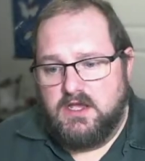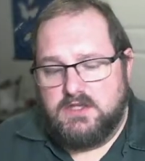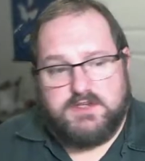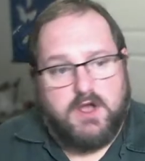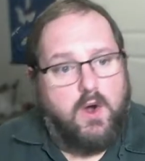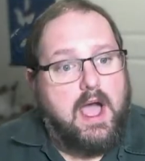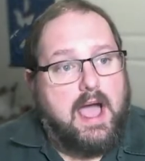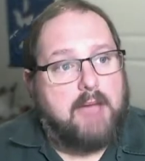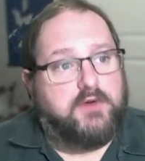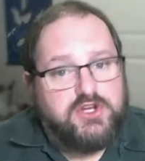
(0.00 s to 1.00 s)
So I
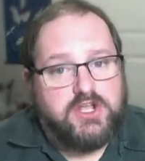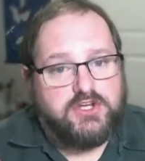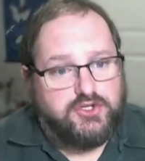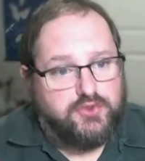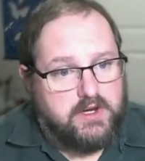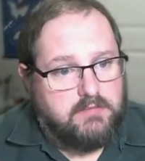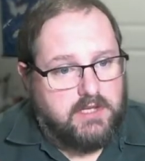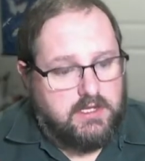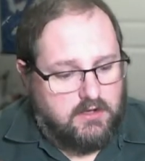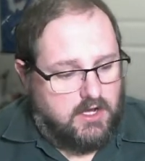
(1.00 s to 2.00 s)
appreciate you joining
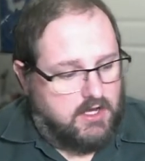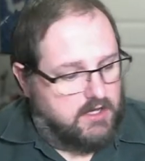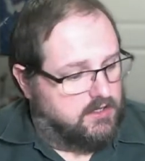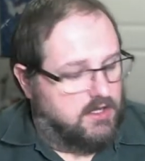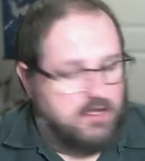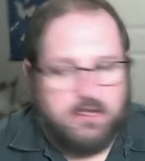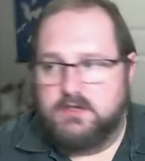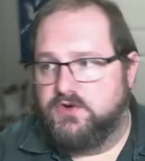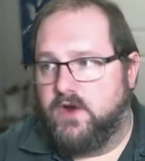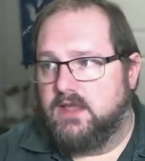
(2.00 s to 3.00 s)
me on
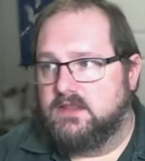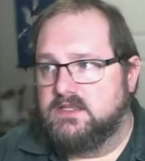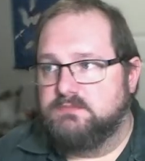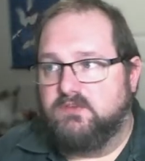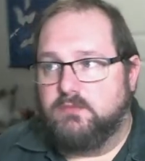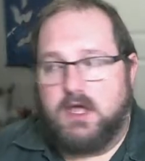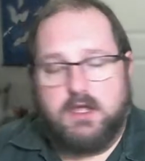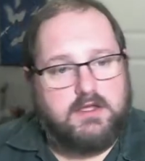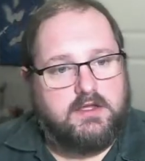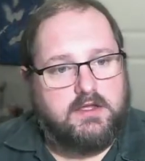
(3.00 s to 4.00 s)
trying this Beverbach,